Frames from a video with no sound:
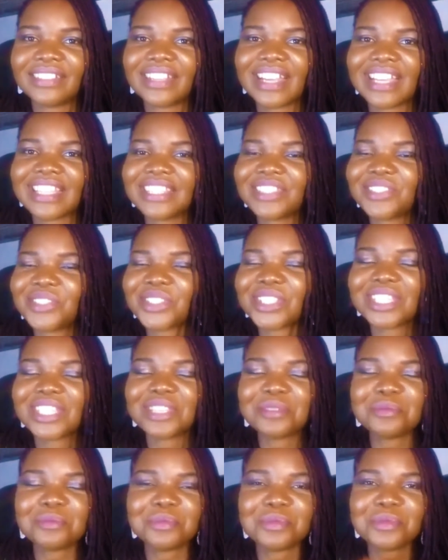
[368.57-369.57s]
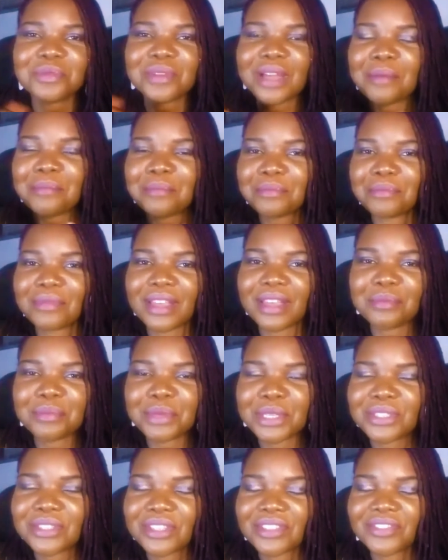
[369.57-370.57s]
I did not keep a
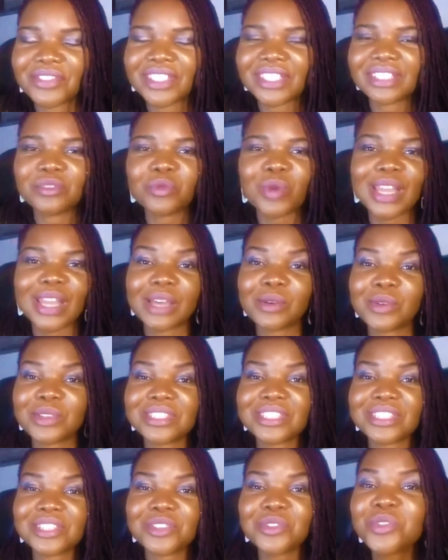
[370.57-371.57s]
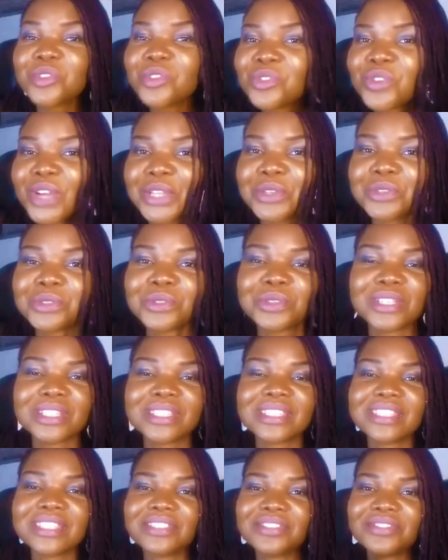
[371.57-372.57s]
piece of it. While I was in Gulu, I used to
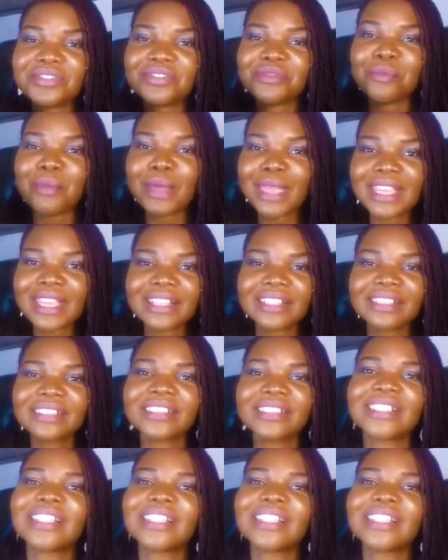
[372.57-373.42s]
receive mail